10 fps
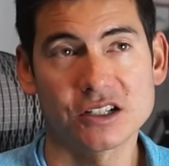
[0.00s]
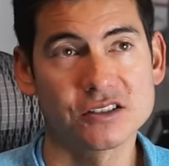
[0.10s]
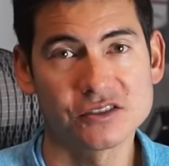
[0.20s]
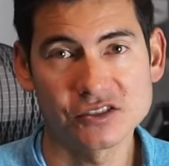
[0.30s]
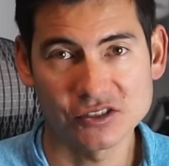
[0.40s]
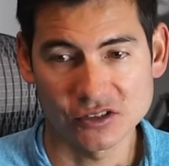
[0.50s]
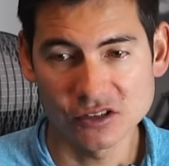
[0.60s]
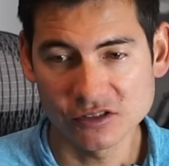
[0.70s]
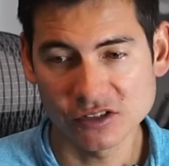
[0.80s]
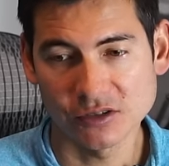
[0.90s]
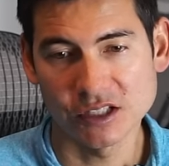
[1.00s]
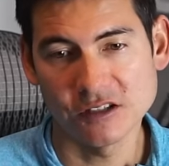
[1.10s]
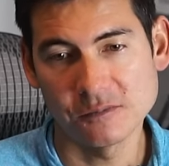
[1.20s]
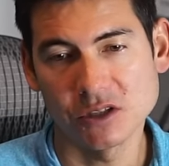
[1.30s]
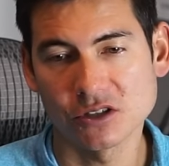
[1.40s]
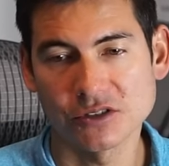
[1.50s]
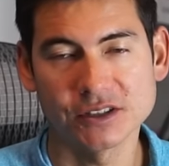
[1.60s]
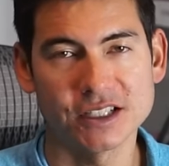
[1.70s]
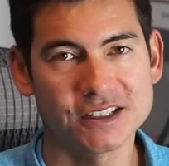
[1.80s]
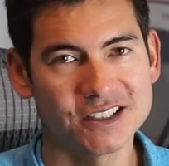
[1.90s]
concern. So they gave me the
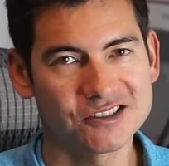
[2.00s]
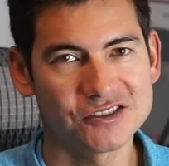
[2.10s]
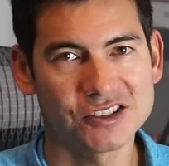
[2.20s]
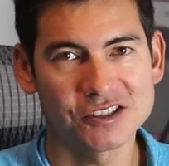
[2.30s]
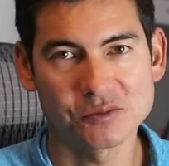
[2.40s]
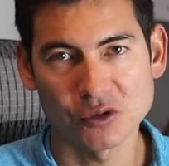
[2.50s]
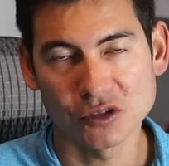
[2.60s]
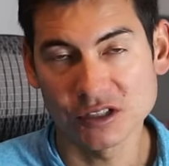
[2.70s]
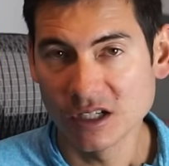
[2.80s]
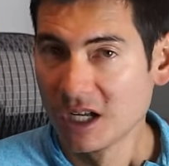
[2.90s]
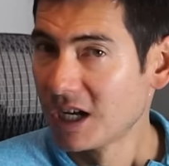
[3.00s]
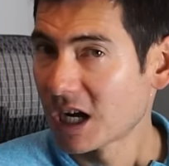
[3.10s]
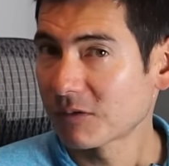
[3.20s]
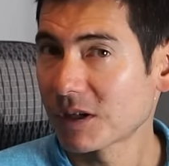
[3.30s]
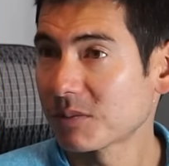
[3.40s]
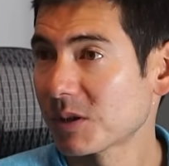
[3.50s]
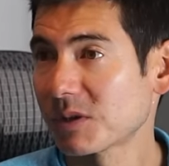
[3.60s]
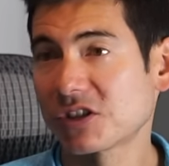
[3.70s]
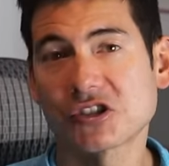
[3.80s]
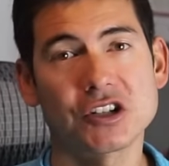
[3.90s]
green light to exercise more, and I ramped up
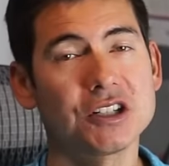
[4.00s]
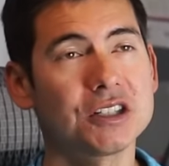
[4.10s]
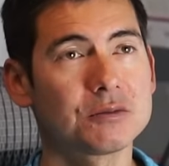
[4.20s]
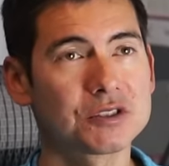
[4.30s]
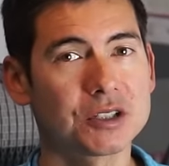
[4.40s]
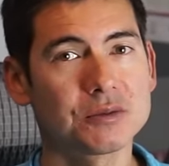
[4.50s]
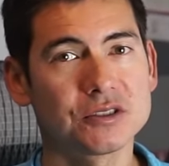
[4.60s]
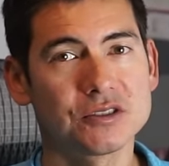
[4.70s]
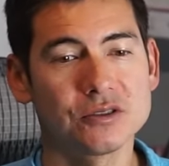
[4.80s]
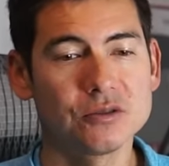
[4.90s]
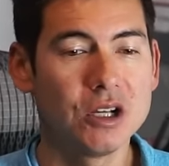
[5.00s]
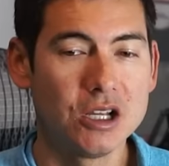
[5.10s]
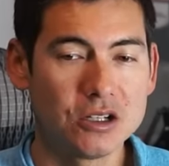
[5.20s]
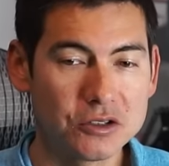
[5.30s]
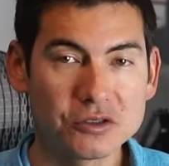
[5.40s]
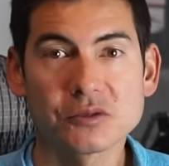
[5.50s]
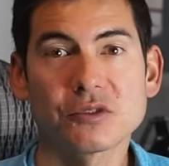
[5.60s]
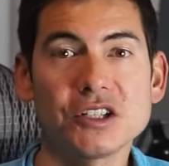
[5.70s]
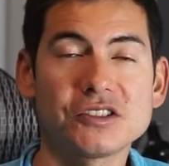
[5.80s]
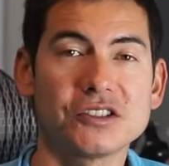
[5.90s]
my training and was able to do some
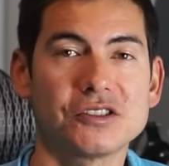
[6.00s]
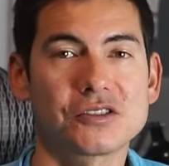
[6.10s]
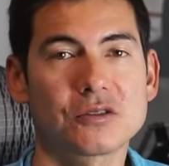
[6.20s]
races.